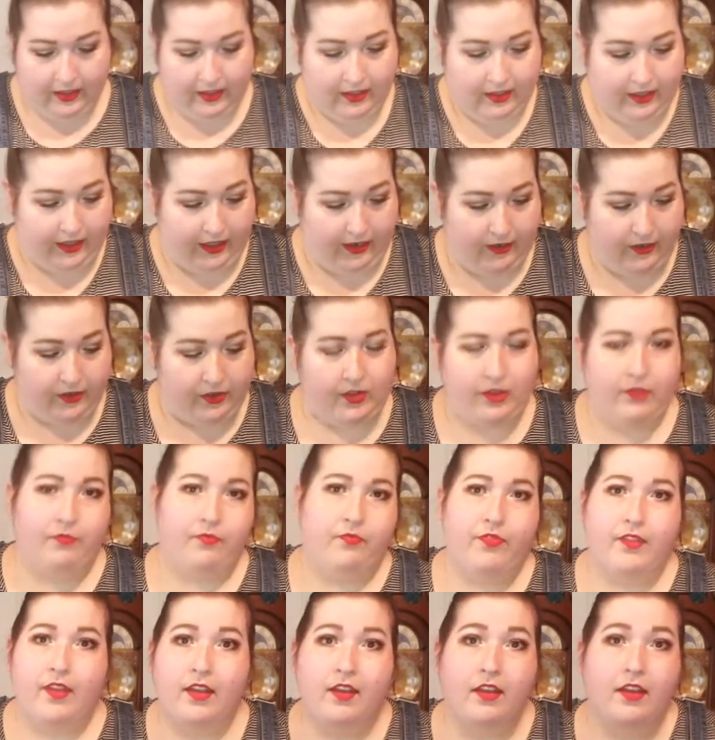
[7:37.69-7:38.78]
Now,
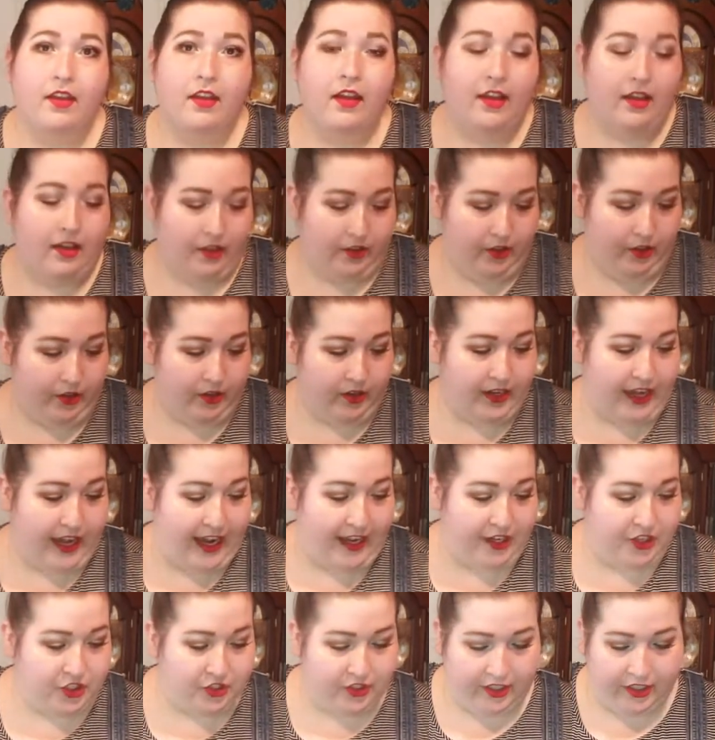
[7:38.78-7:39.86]
you can
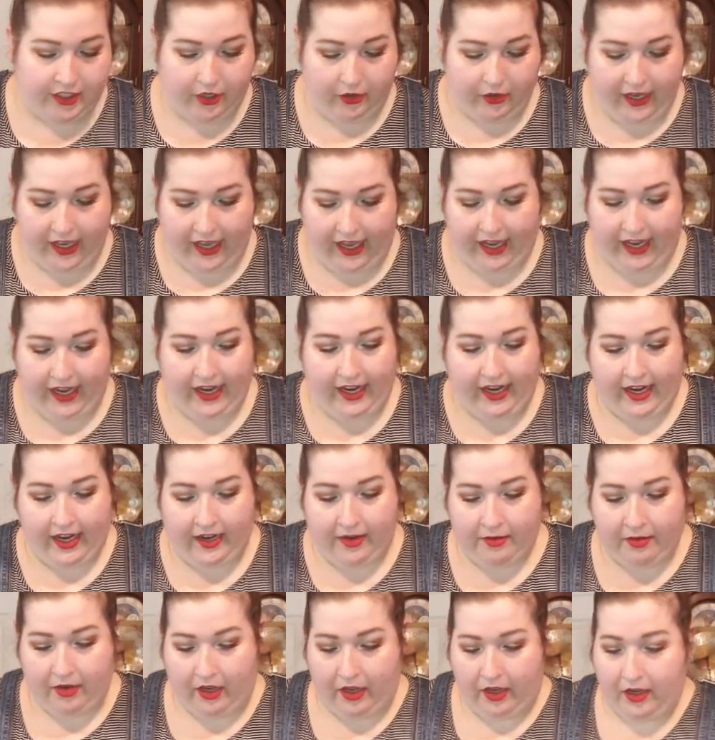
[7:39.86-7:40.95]
actually go ahead
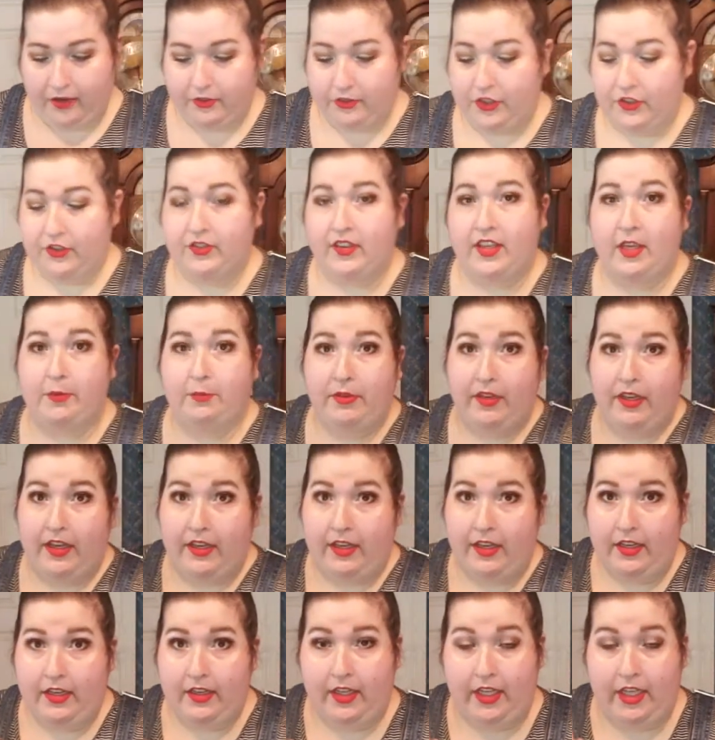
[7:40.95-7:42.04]
and just keep
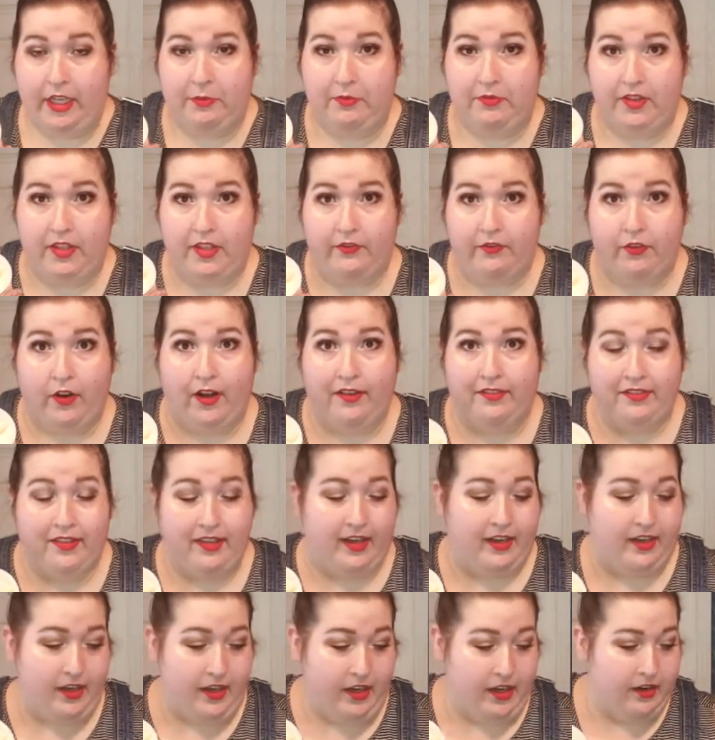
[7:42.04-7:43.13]
the
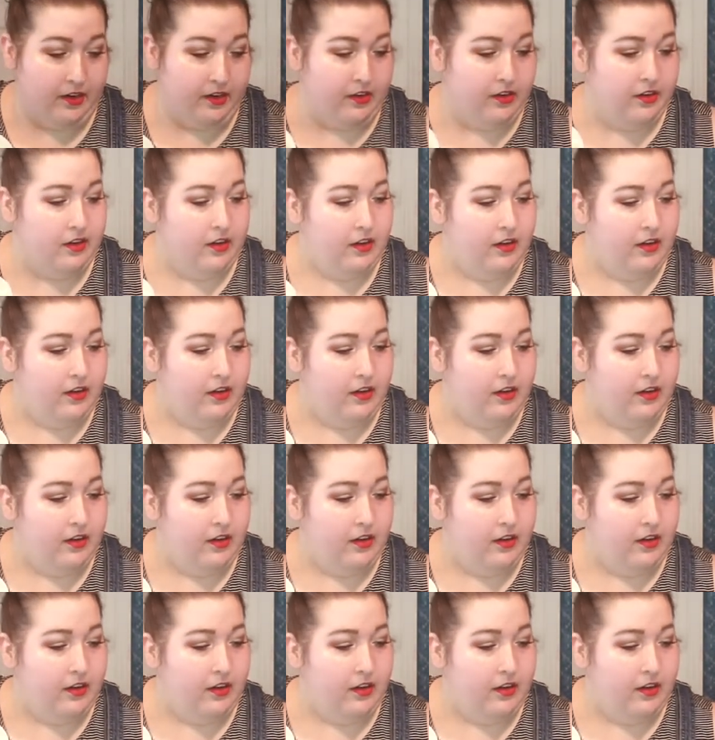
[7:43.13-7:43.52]
frosting in here.